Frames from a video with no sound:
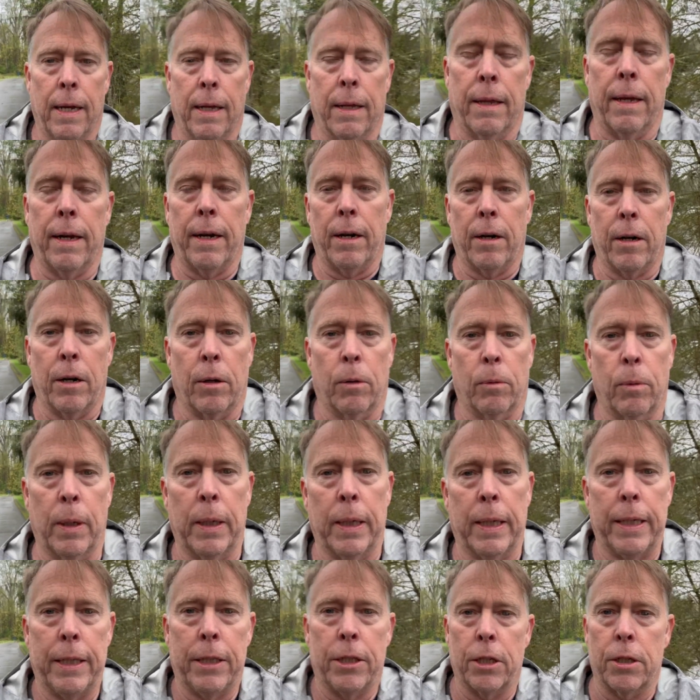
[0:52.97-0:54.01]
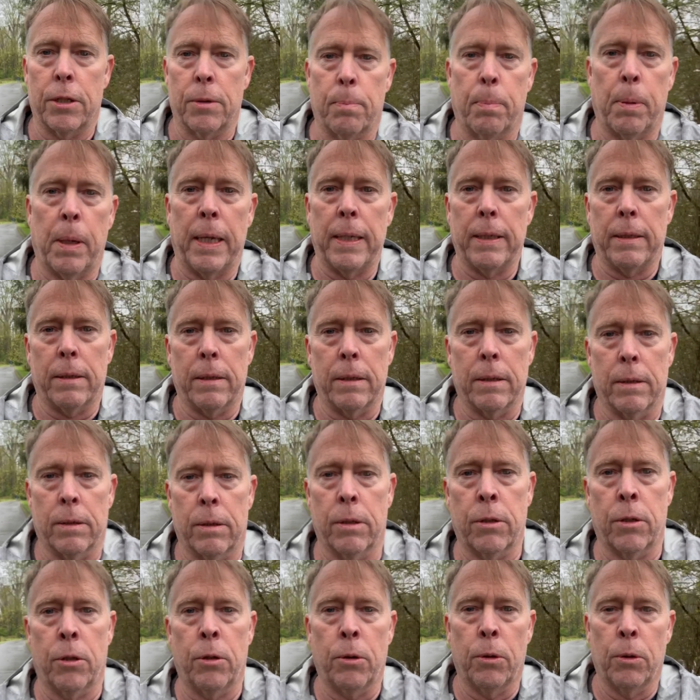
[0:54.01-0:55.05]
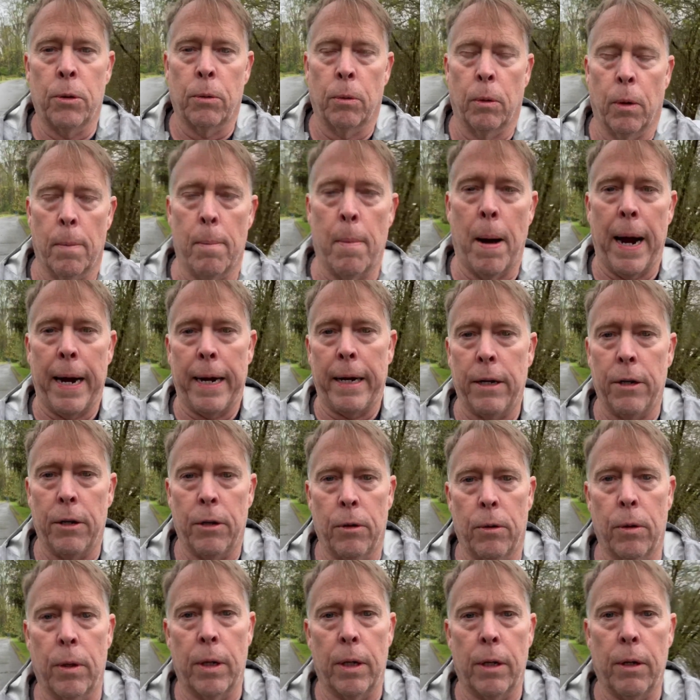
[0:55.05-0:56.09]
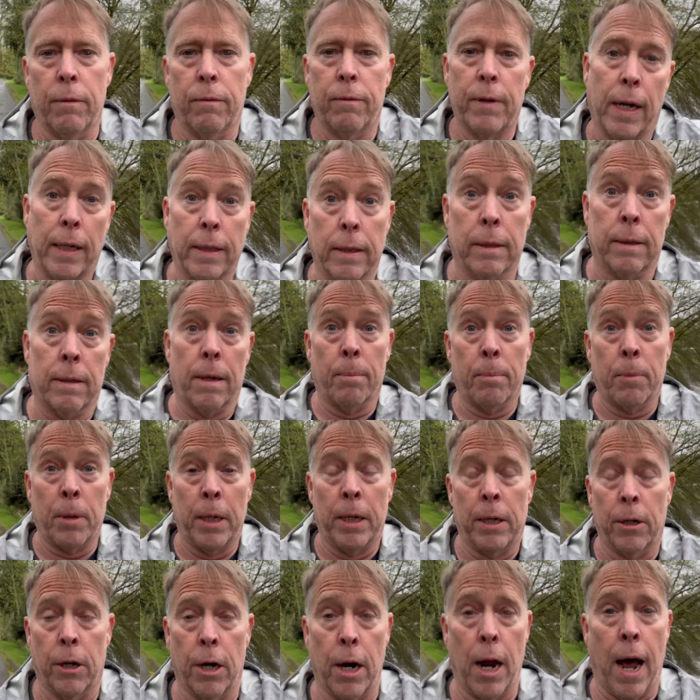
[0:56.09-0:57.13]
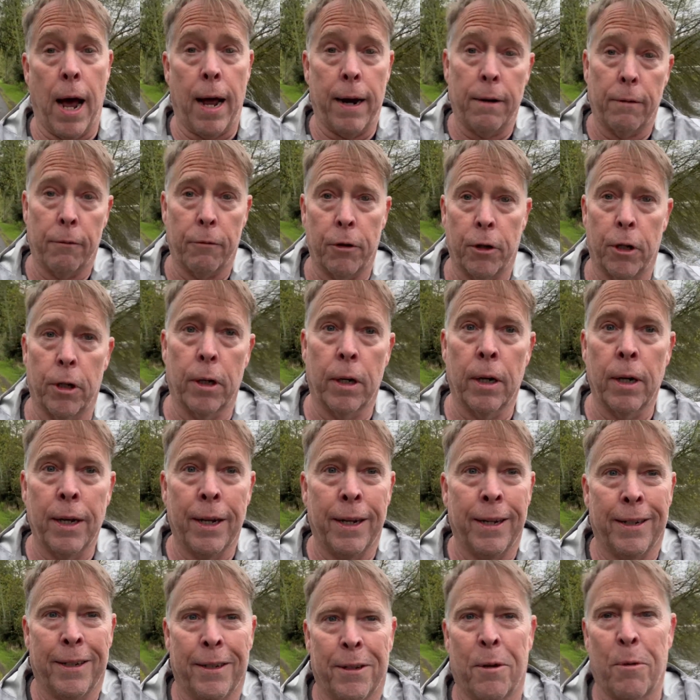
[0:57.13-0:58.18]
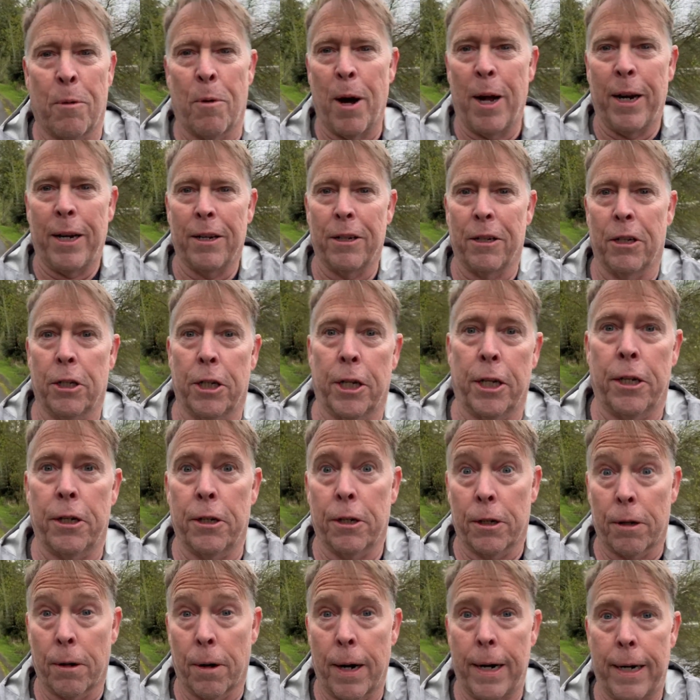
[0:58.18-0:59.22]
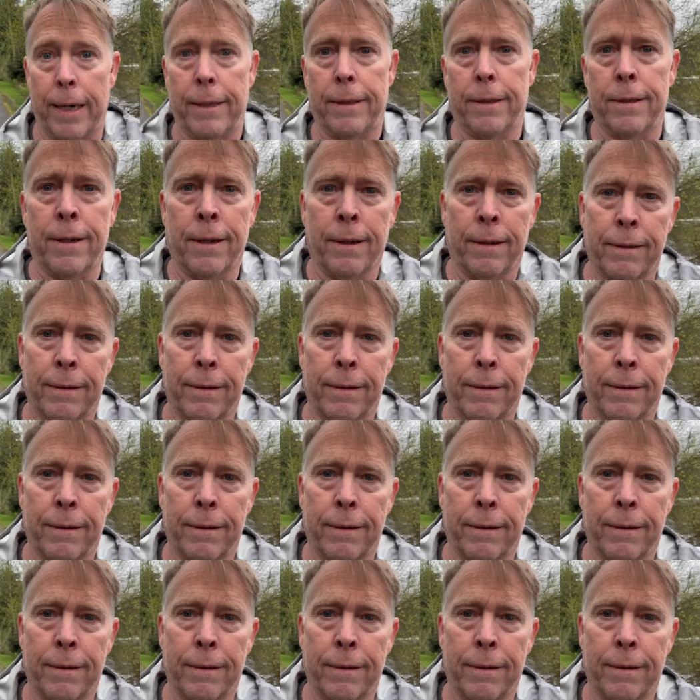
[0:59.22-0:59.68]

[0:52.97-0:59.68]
They are really just places to remind you that you've done something or not if you're wanting to look at your grades.